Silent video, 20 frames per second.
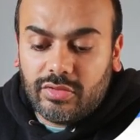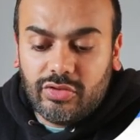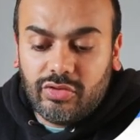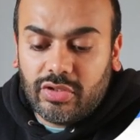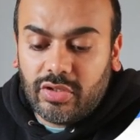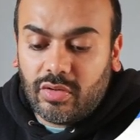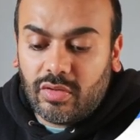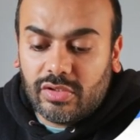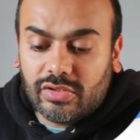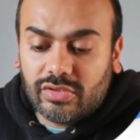
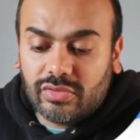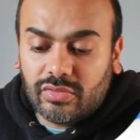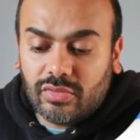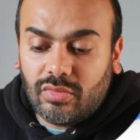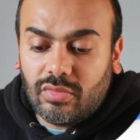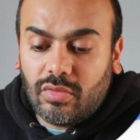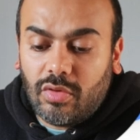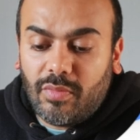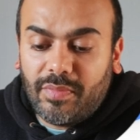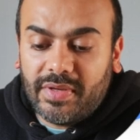you can
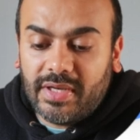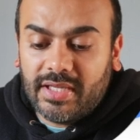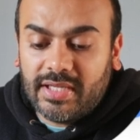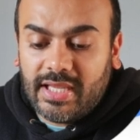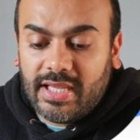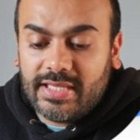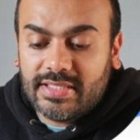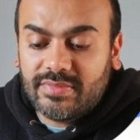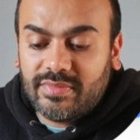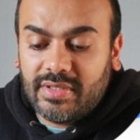also open a
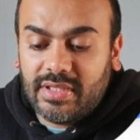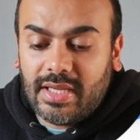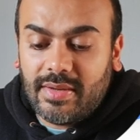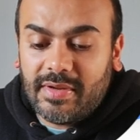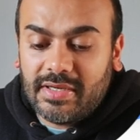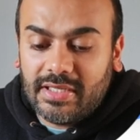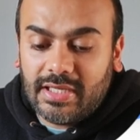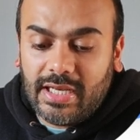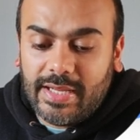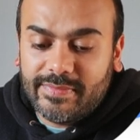case with
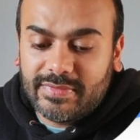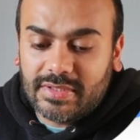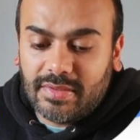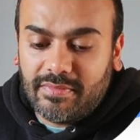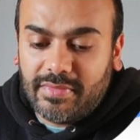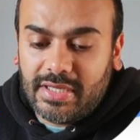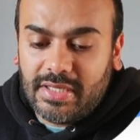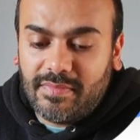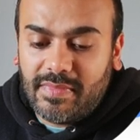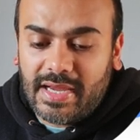them and claim
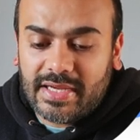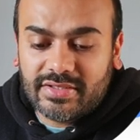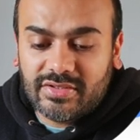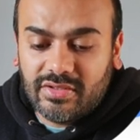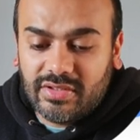some money back.